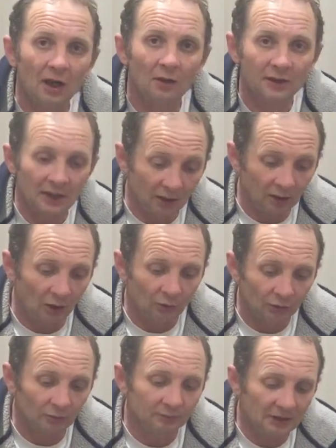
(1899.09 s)
I'll give you a
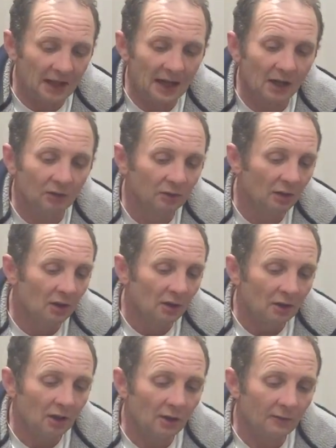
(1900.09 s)
close up now
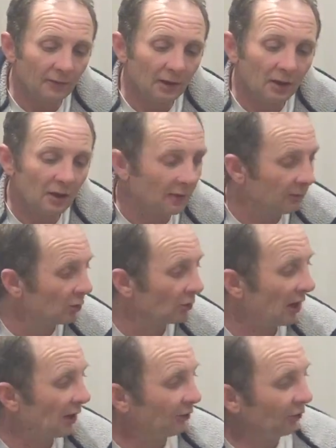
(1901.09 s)
of all
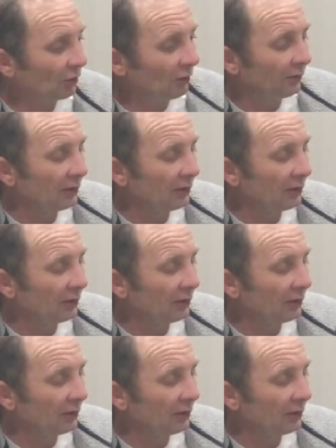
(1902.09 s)
that stuff,